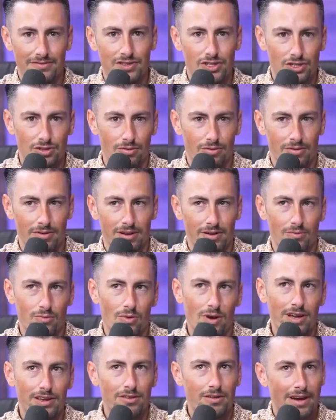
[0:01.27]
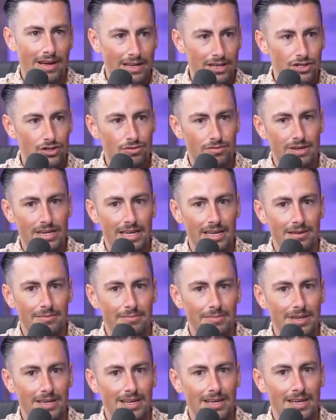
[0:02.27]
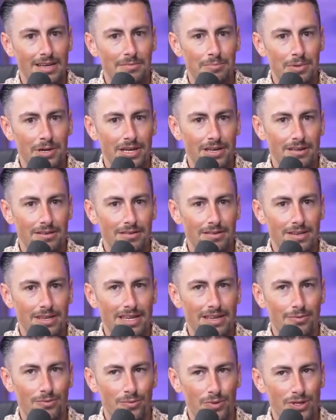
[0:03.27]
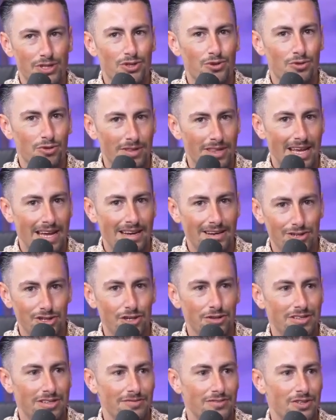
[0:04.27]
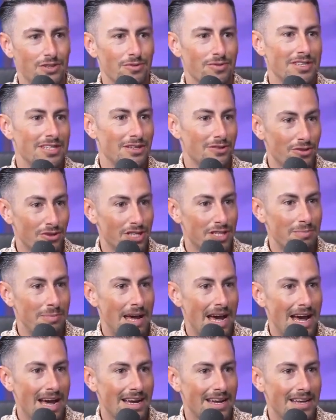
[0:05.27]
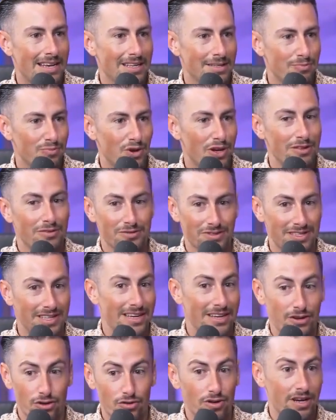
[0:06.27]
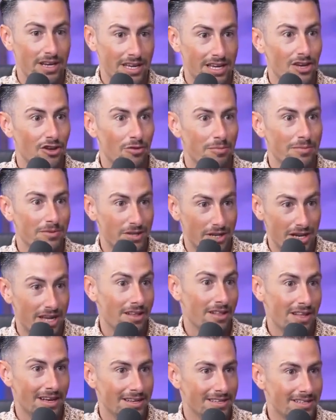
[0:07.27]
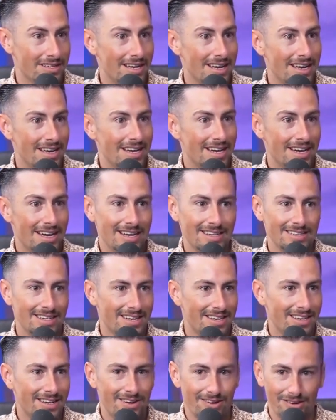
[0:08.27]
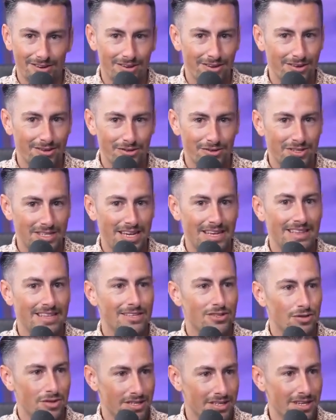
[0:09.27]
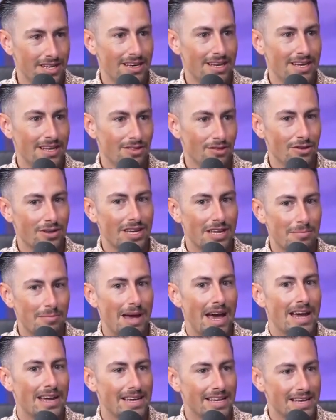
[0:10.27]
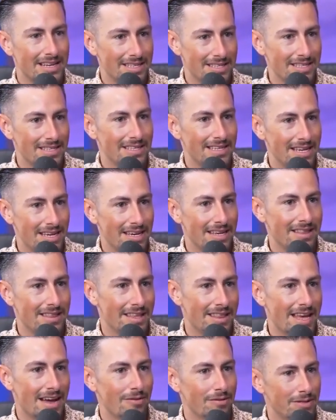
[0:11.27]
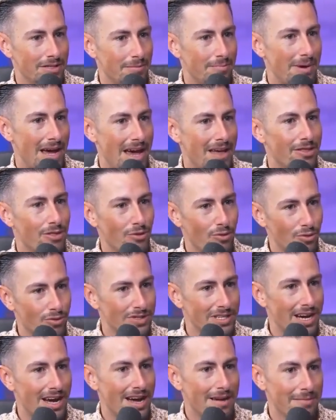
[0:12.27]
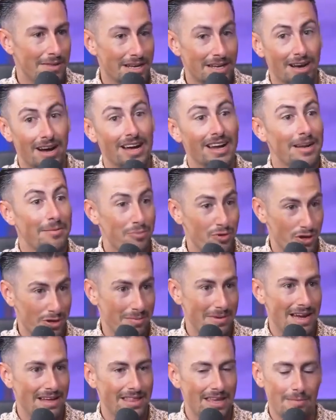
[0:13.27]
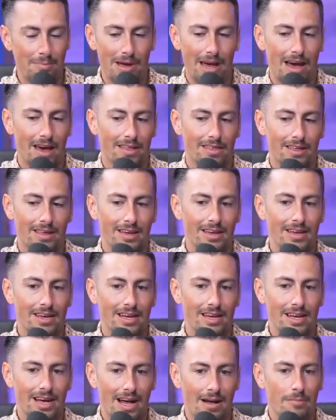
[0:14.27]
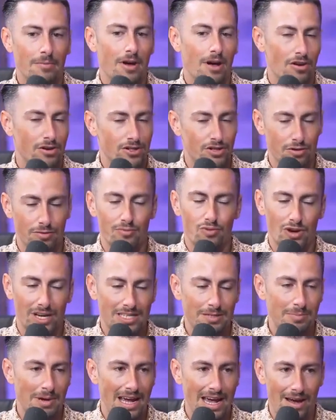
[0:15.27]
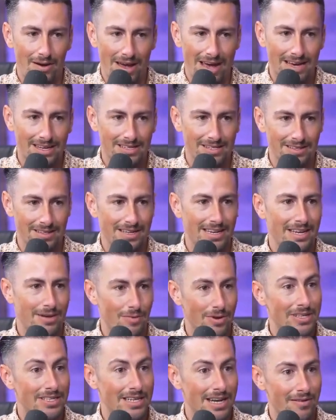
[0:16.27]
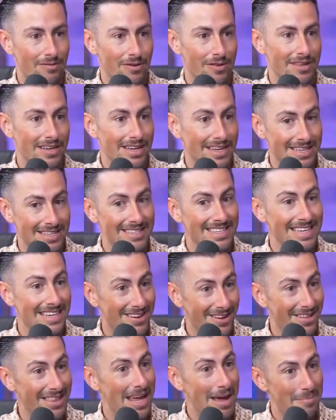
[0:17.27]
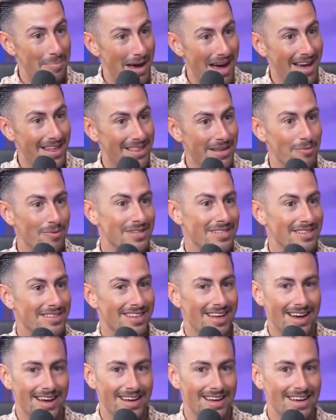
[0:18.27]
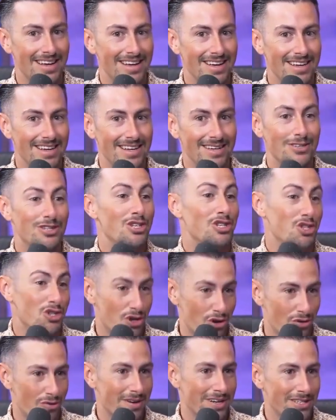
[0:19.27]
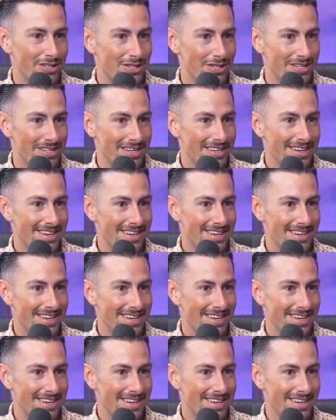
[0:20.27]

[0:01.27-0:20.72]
story. One, you had a dream, but what's cool at the end of Joseph's story is he looks back and his brothers think, you're going to kill us. Yeah. And he's like, no, you don't understand. This was looking back. You could see that that was the path the whole time, that God had put him down that path. I'm also impressed by how excellent he was in everything he did on that path. He wasn't like discouraged,